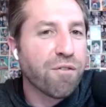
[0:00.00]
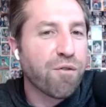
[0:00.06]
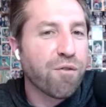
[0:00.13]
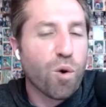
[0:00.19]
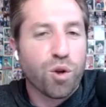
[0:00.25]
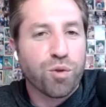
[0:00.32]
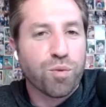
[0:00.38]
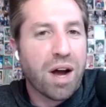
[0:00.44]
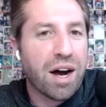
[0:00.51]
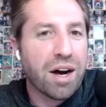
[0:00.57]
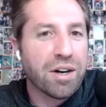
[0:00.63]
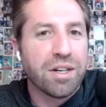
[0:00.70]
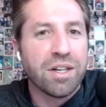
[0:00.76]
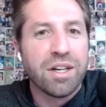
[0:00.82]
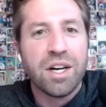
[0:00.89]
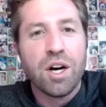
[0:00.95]
a 4th
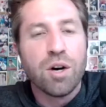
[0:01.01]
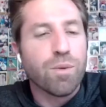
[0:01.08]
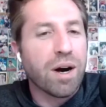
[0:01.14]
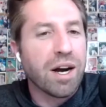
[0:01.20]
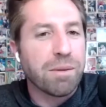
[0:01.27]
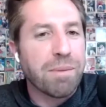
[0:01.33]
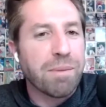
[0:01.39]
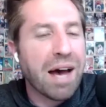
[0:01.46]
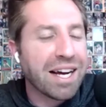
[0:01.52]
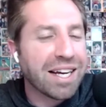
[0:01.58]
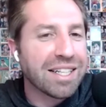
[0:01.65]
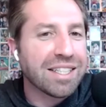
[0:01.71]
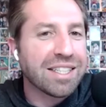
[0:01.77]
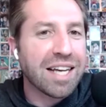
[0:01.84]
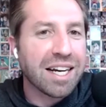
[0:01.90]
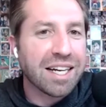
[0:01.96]
round running back in
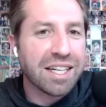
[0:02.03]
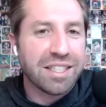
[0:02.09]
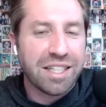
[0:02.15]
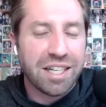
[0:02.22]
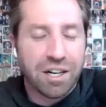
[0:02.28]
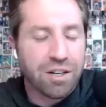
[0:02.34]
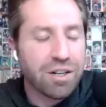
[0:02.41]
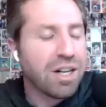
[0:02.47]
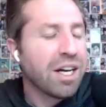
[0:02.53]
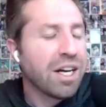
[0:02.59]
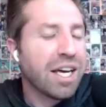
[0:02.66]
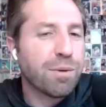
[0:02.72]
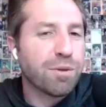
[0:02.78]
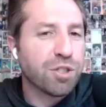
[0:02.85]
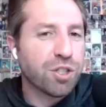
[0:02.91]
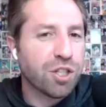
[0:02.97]
his 2nd year. He
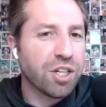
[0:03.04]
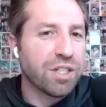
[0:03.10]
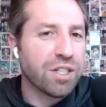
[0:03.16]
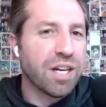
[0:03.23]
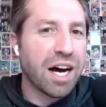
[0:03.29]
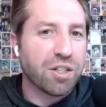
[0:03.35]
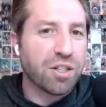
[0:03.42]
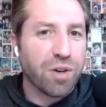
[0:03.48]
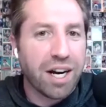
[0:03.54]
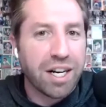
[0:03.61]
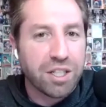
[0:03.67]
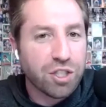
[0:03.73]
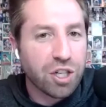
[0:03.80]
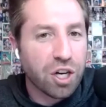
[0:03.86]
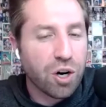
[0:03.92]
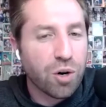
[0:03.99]
was good, not great.
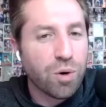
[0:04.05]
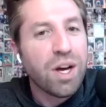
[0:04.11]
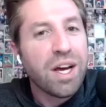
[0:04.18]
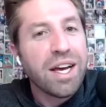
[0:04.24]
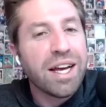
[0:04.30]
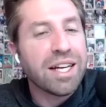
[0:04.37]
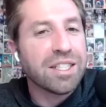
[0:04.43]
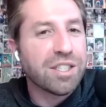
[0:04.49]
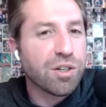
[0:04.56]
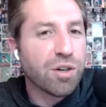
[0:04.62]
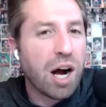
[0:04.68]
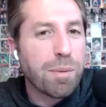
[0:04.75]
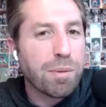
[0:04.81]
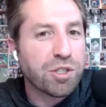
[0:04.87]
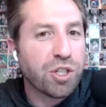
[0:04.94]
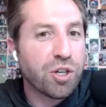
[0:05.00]
So is there
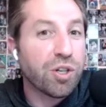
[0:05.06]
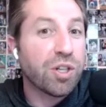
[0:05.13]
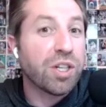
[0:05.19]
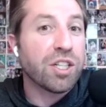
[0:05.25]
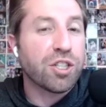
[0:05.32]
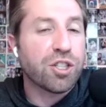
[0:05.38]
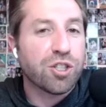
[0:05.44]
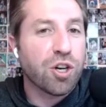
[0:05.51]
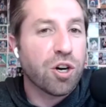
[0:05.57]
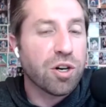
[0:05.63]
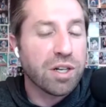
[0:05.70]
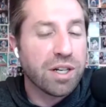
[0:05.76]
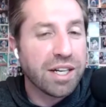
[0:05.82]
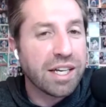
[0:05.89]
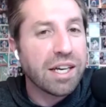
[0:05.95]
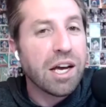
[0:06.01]
opportunity?
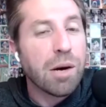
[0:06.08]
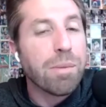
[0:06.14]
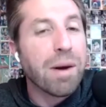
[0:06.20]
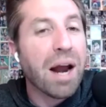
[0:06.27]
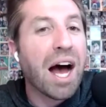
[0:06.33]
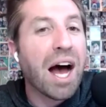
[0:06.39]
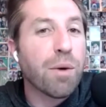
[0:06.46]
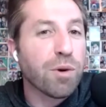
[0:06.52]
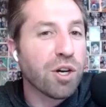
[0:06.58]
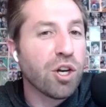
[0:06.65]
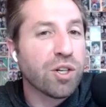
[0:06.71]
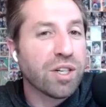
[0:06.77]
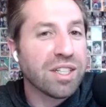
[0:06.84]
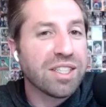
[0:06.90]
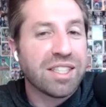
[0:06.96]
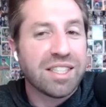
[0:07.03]
Certainly. But I would look
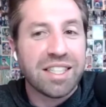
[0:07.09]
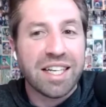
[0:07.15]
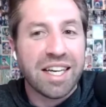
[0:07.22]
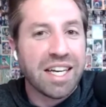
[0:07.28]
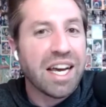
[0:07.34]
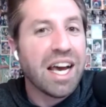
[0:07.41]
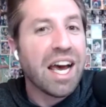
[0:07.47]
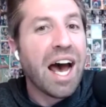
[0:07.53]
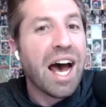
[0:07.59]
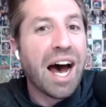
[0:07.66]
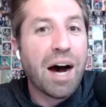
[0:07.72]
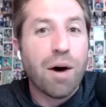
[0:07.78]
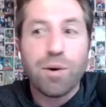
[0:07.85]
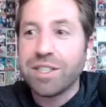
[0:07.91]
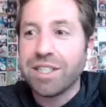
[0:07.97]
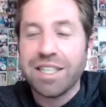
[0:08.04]
and see
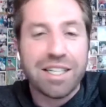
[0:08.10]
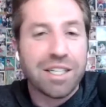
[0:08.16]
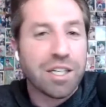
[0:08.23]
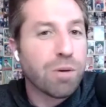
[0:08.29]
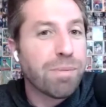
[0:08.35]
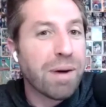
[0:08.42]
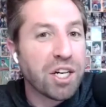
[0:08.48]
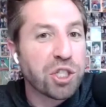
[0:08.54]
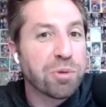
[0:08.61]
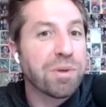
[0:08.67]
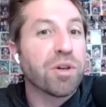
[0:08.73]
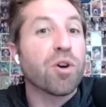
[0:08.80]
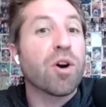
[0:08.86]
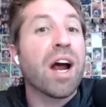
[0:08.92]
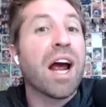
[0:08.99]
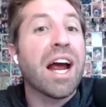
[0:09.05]
how is Eno Benjamin
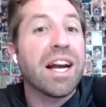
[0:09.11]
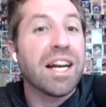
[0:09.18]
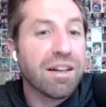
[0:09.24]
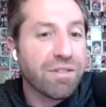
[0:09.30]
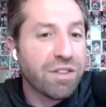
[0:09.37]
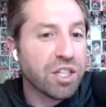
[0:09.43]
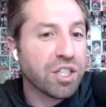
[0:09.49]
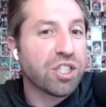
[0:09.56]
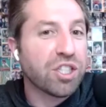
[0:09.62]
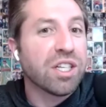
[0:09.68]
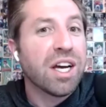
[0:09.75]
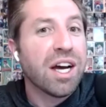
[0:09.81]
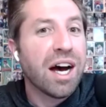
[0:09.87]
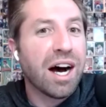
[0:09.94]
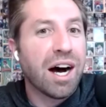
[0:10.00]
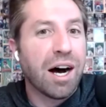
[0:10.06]
or any of these
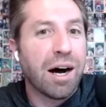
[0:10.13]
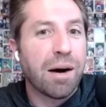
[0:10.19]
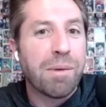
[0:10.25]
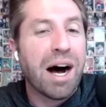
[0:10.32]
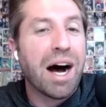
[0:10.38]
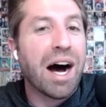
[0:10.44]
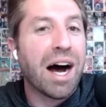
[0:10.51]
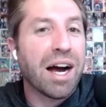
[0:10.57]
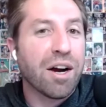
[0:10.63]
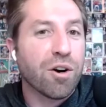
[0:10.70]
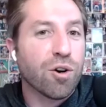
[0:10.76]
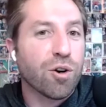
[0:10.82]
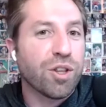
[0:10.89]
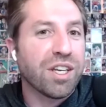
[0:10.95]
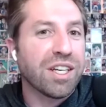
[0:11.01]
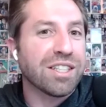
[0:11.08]
higher or
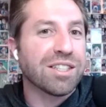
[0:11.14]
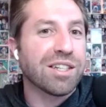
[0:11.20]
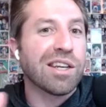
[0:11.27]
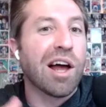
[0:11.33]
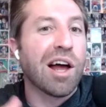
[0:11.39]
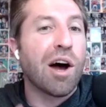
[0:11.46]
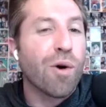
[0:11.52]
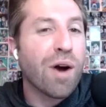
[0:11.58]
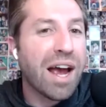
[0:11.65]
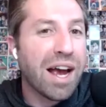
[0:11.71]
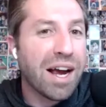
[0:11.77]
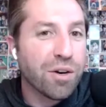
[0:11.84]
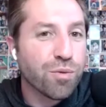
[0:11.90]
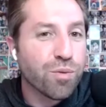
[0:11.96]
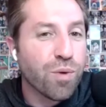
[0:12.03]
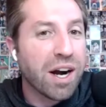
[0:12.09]
these lower
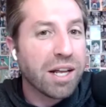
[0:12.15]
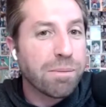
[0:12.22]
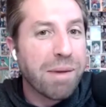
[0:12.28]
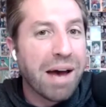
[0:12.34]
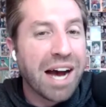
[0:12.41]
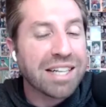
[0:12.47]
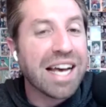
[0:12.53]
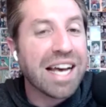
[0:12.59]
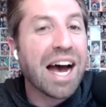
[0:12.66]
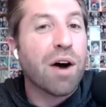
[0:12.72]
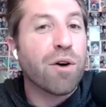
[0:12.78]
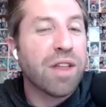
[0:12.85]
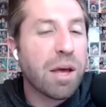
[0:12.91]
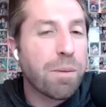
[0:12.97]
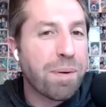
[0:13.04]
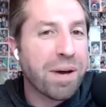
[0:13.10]
end running backs, how are
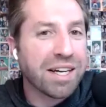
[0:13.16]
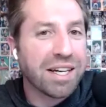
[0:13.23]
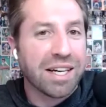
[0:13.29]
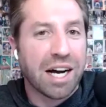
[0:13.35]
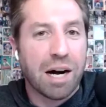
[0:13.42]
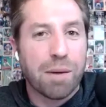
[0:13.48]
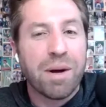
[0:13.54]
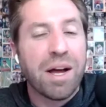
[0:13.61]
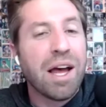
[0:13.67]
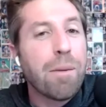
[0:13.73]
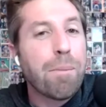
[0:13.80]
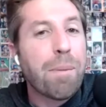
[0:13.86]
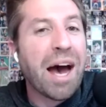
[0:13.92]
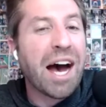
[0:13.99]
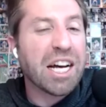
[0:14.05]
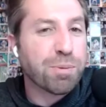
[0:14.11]
they picking up
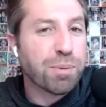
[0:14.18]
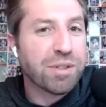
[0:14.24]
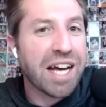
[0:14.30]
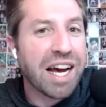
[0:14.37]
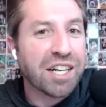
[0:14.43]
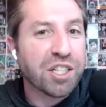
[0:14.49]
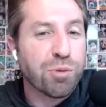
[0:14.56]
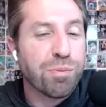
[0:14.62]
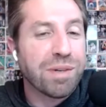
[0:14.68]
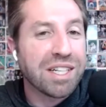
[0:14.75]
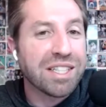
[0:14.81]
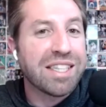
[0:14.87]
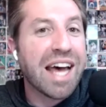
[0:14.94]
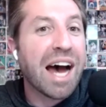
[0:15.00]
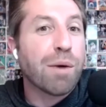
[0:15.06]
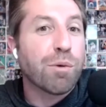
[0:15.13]
pass protection? Because
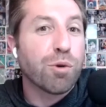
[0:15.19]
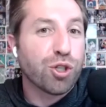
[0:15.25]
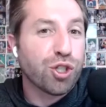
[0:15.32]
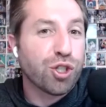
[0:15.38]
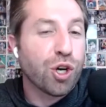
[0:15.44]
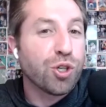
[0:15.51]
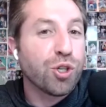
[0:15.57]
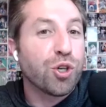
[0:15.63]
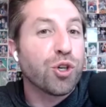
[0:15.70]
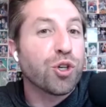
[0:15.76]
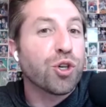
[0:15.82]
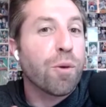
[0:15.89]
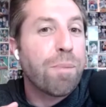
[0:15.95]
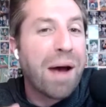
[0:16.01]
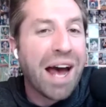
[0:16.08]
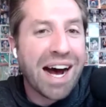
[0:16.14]
that will show you your
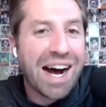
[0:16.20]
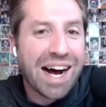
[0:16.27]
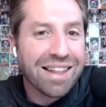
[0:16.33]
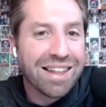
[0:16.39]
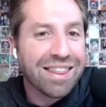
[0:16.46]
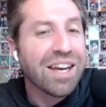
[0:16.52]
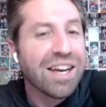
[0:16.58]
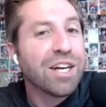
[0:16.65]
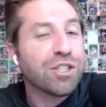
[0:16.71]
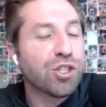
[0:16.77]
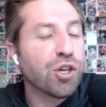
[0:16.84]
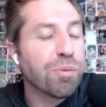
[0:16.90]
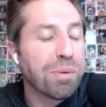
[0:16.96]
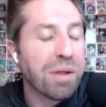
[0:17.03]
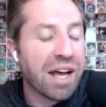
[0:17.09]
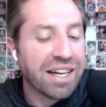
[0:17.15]
path
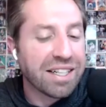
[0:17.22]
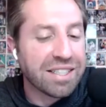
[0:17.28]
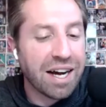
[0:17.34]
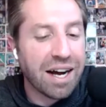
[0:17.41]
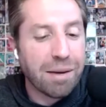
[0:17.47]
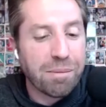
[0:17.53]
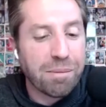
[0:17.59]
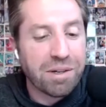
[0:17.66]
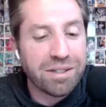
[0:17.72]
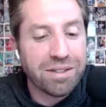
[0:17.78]
to playing time.